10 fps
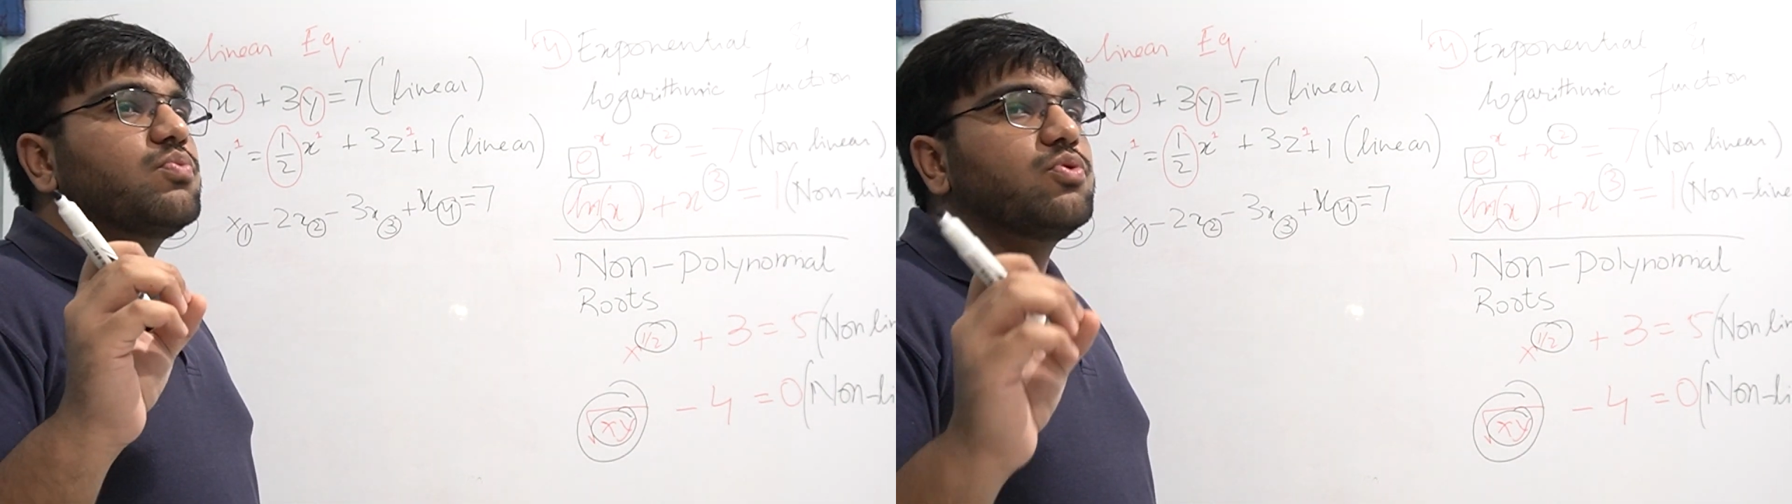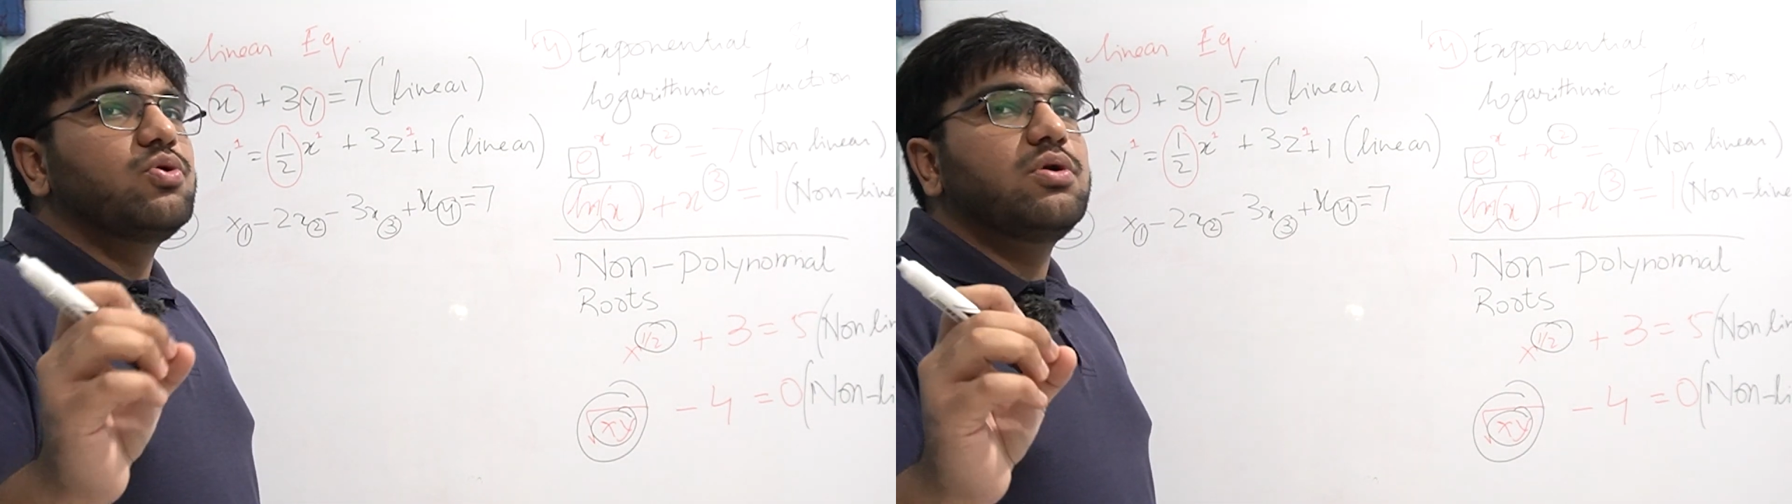
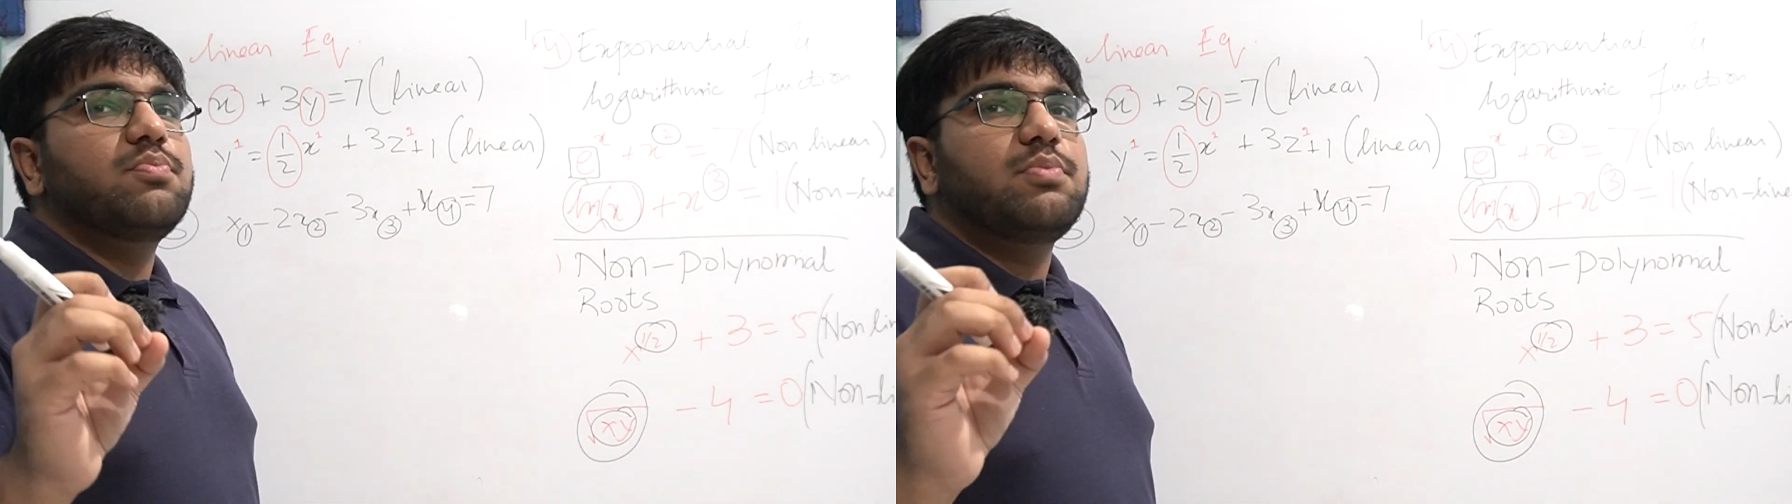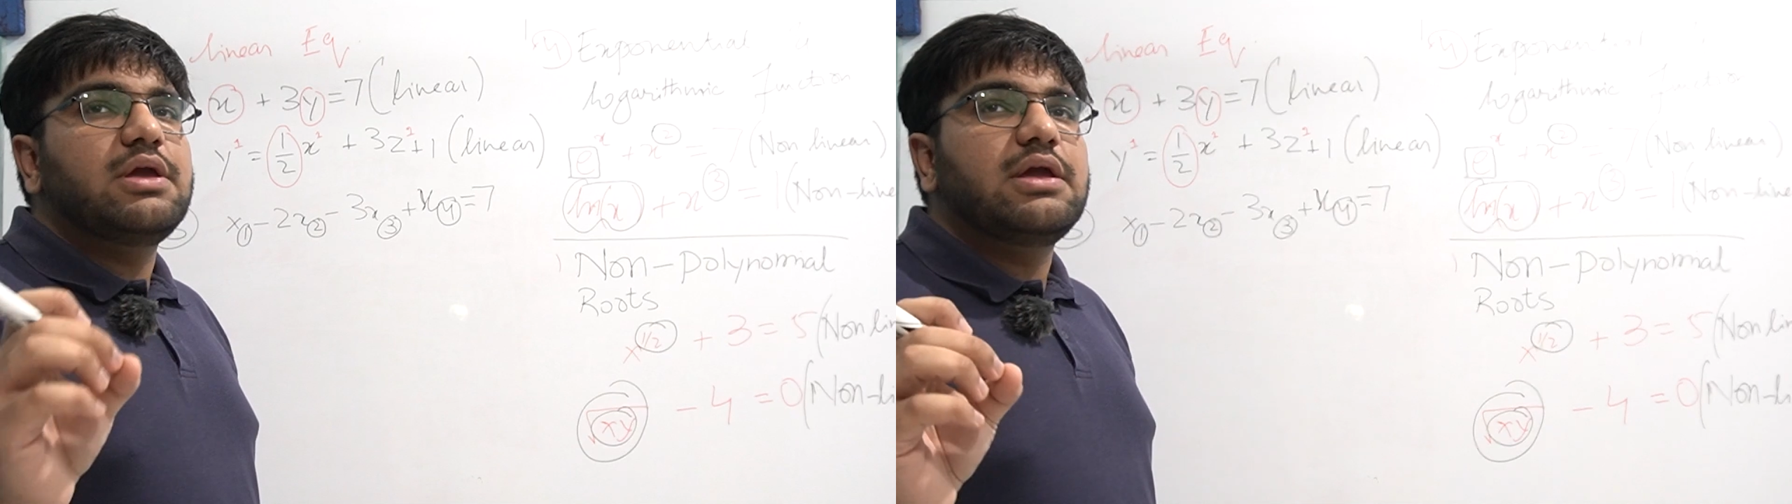
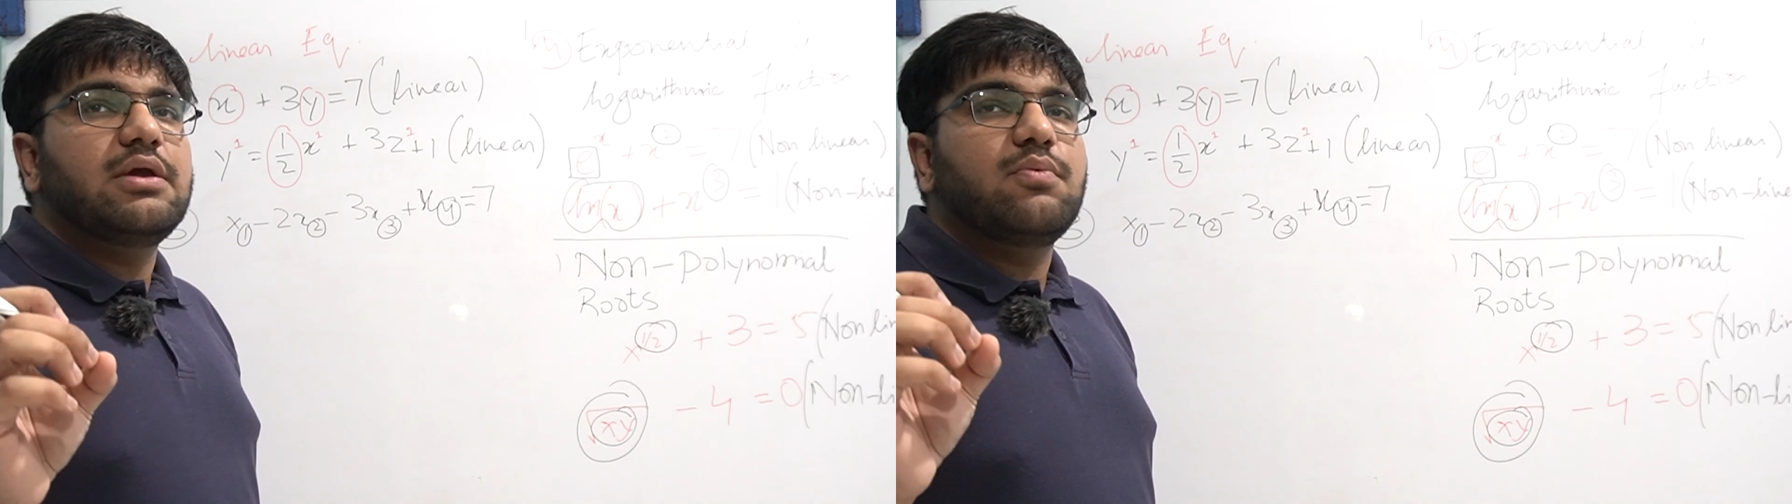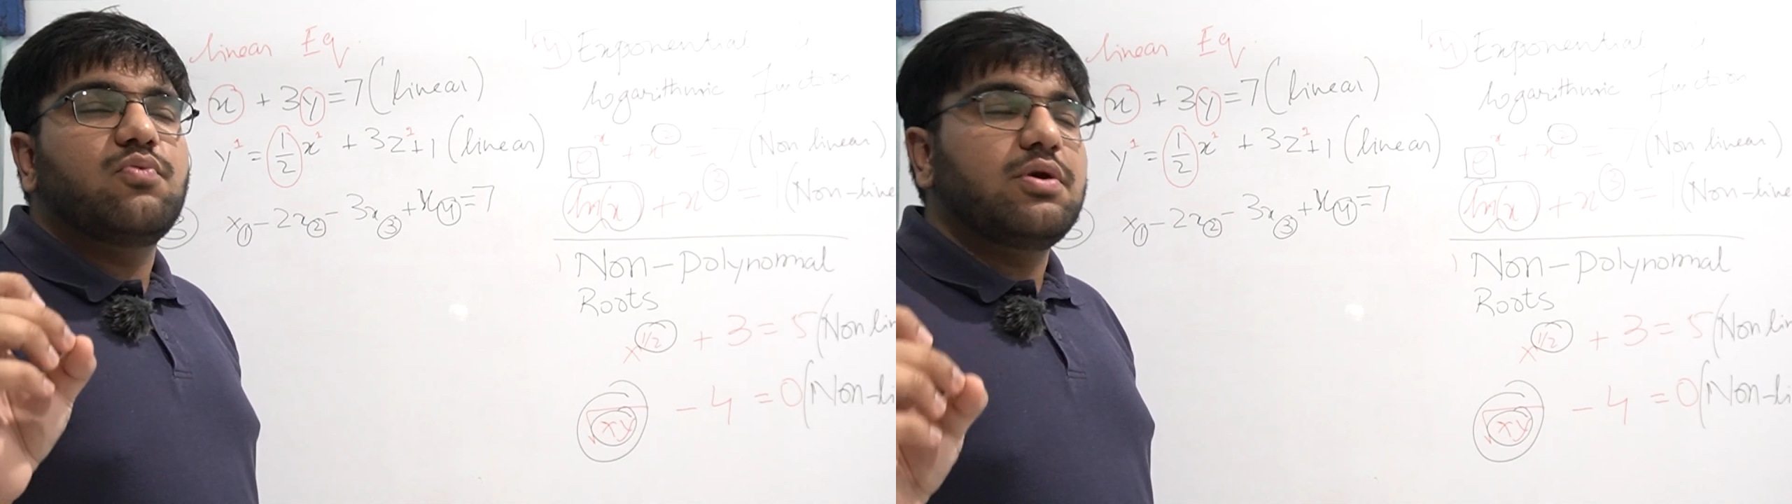
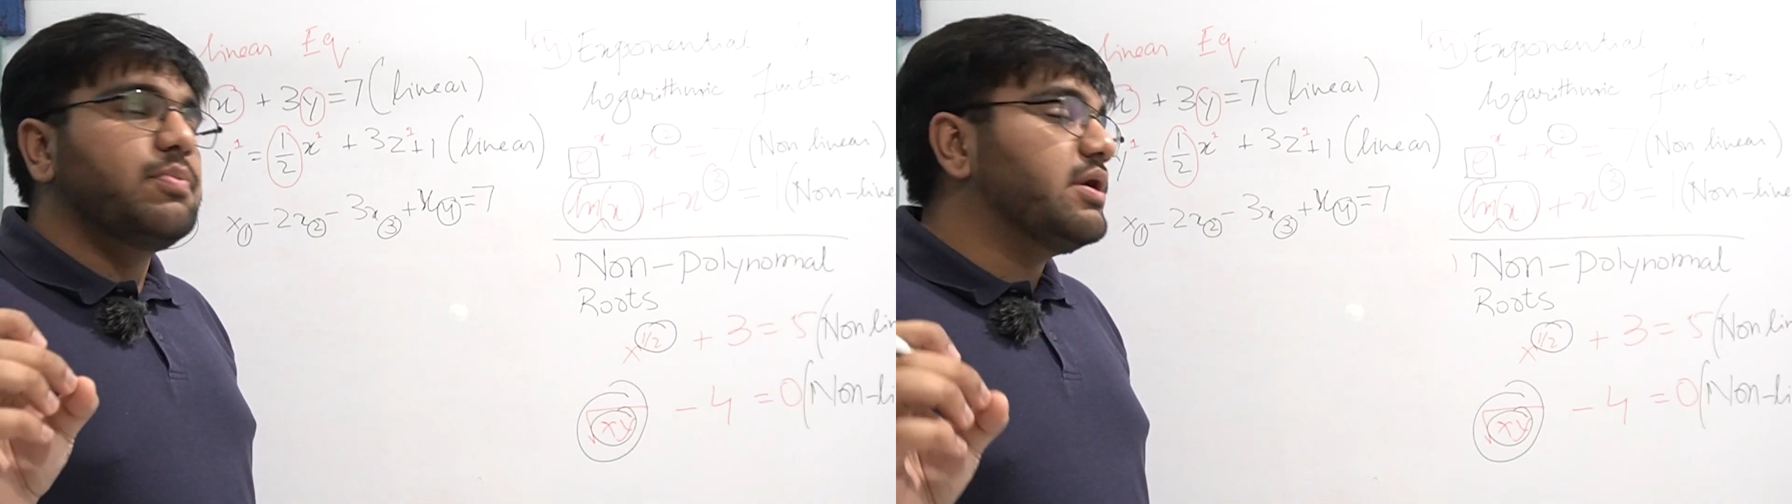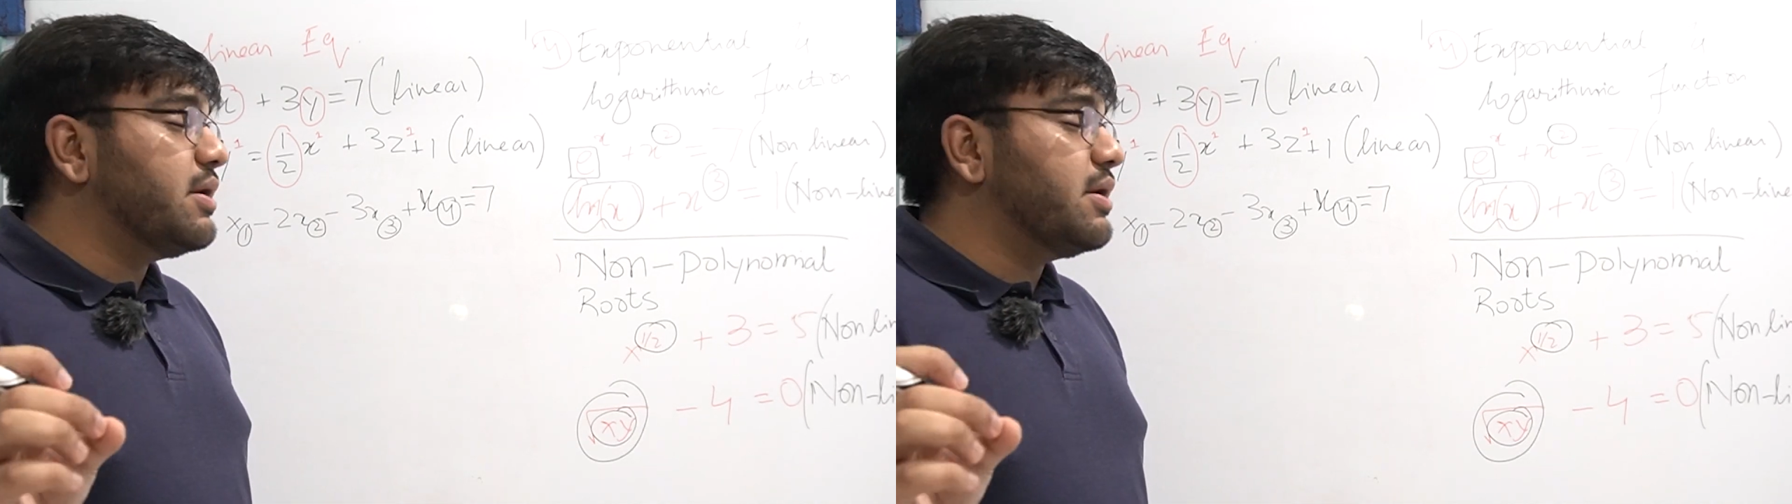be